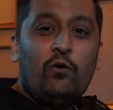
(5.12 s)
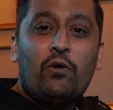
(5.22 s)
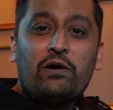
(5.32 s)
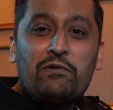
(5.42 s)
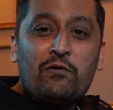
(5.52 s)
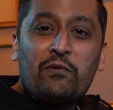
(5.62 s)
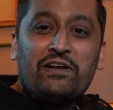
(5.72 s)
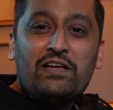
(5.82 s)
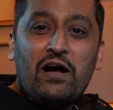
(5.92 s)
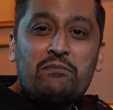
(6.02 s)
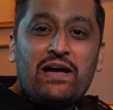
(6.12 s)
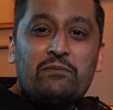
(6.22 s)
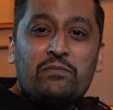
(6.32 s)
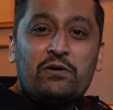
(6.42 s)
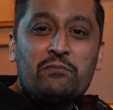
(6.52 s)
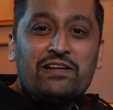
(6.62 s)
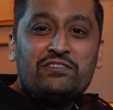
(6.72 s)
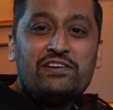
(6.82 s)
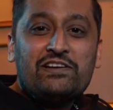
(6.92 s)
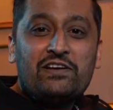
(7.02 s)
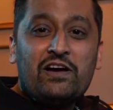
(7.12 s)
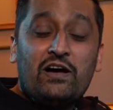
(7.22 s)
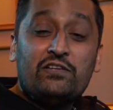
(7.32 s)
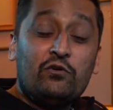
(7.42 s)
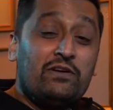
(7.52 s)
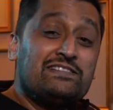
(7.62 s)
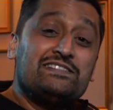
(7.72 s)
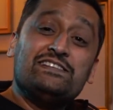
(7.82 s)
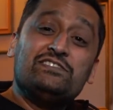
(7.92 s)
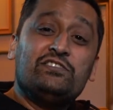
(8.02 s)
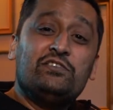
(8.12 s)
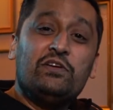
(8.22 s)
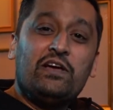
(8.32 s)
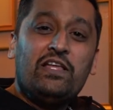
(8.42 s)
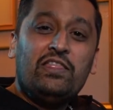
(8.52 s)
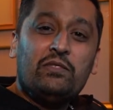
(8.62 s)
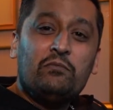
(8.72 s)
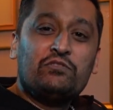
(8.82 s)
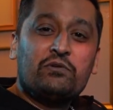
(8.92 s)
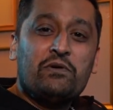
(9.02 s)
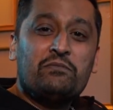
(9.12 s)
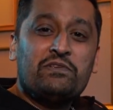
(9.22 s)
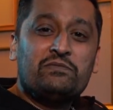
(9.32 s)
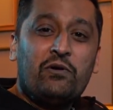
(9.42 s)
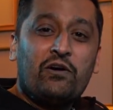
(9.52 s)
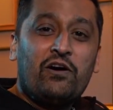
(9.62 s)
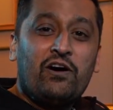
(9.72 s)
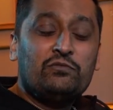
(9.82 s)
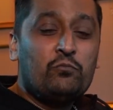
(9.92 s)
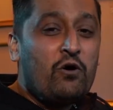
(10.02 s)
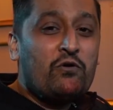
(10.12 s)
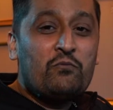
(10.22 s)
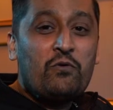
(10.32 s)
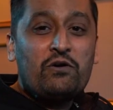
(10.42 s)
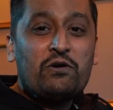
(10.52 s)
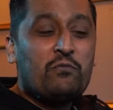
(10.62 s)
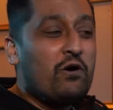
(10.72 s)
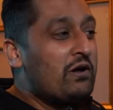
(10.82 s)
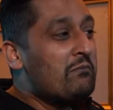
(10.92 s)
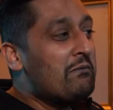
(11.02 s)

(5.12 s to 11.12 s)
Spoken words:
Welcome, everybody. I'm Ambo Magic. You're listening to the Musical Movements podcast. Welcome, welcome, welcome.